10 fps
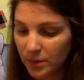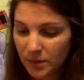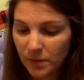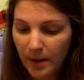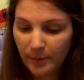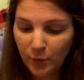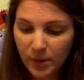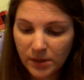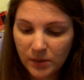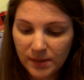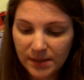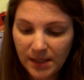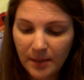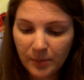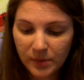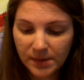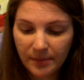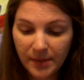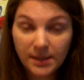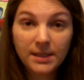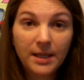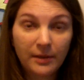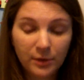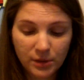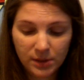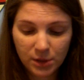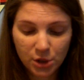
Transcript: So I'm going to staple something together just